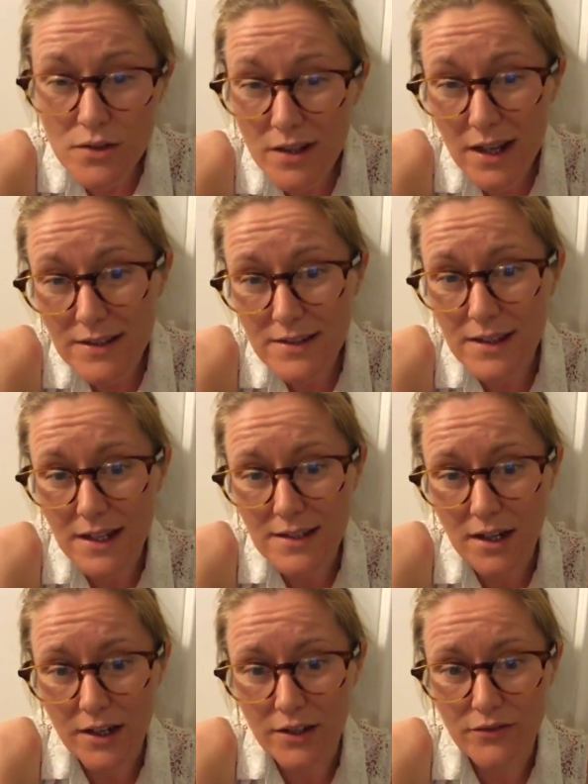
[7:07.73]
So
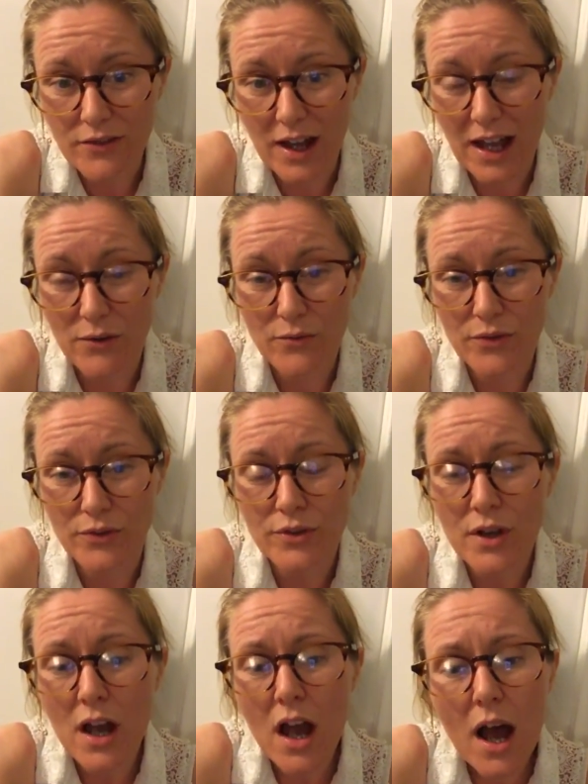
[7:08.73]
that's kind of
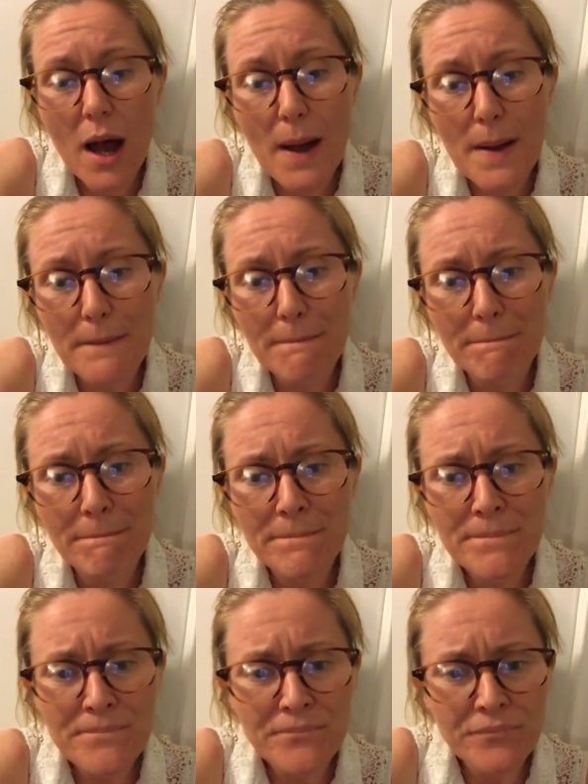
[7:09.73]
helpful.
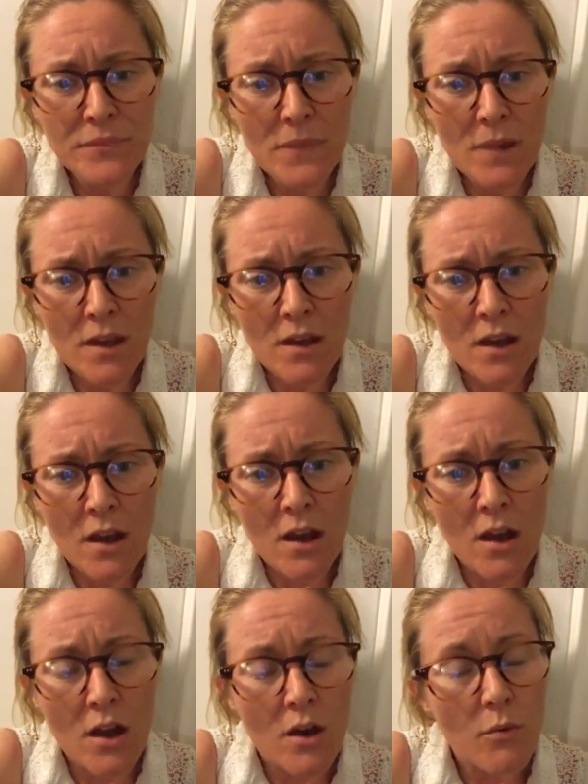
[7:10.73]

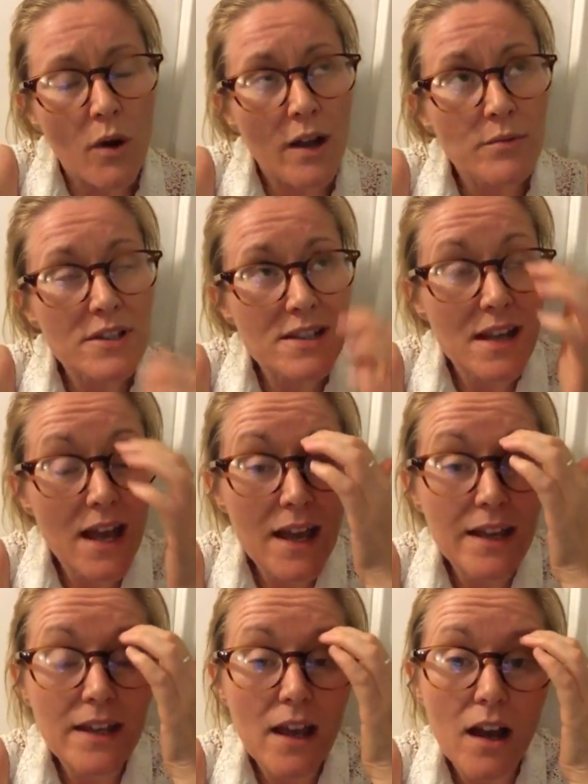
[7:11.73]
What I would
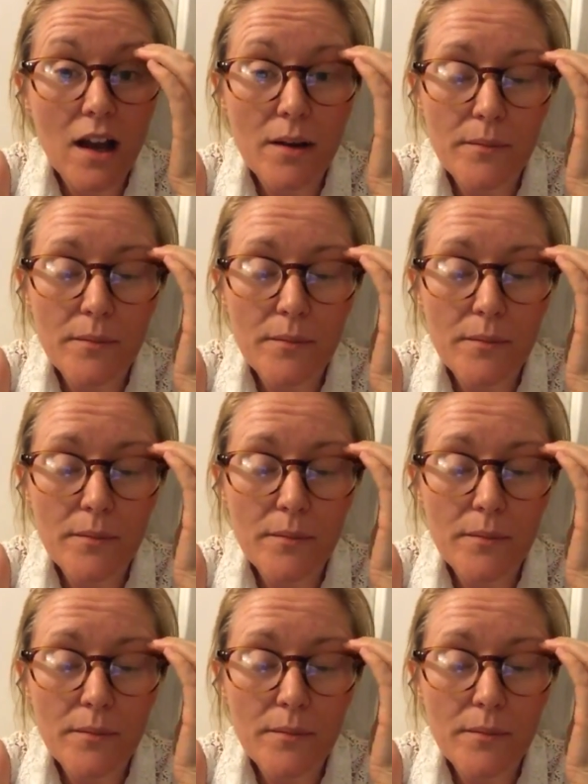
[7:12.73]
say,